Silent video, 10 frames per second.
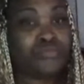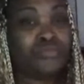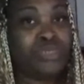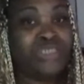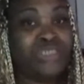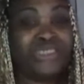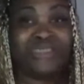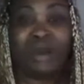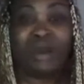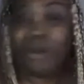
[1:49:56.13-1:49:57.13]
she's
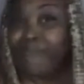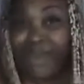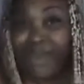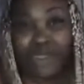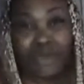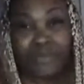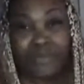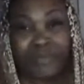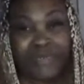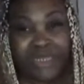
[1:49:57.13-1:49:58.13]
automatically going to be
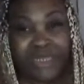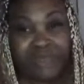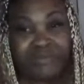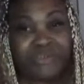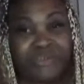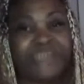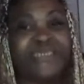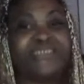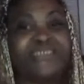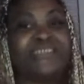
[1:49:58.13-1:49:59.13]
believed if she says
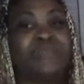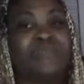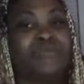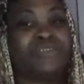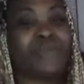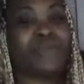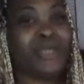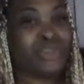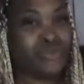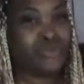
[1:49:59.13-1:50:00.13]
that someone tried to
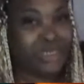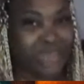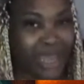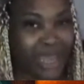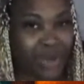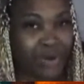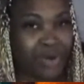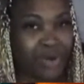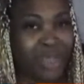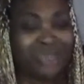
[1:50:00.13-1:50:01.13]
attack her.
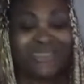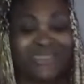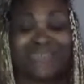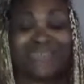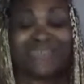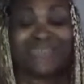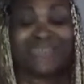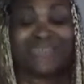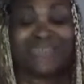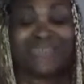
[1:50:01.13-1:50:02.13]
Just like I
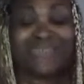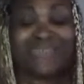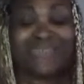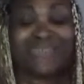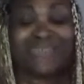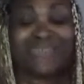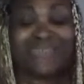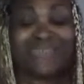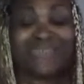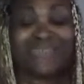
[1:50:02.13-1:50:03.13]
believe she feels like
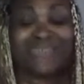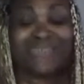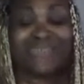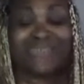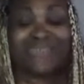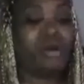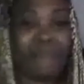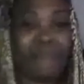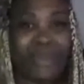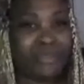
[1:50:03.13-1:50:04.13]
people will
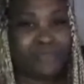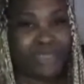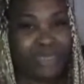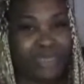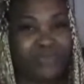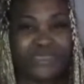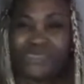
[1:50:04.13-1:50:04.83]
automatically believe that she's